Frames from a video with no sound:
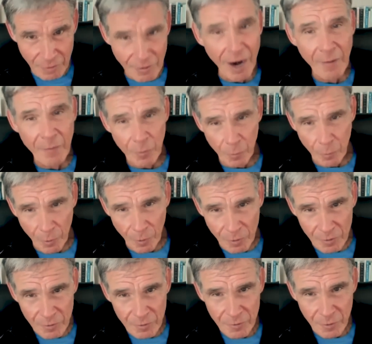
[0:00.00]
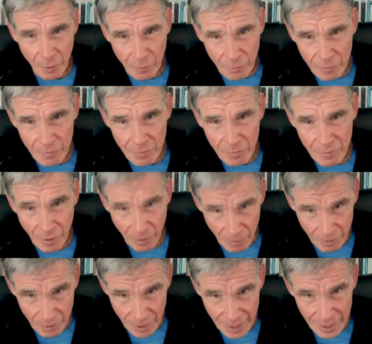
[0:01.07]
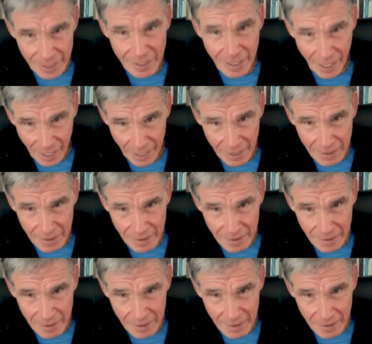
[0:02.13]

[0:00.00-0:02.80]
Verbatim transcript: around the world don't correlate yet.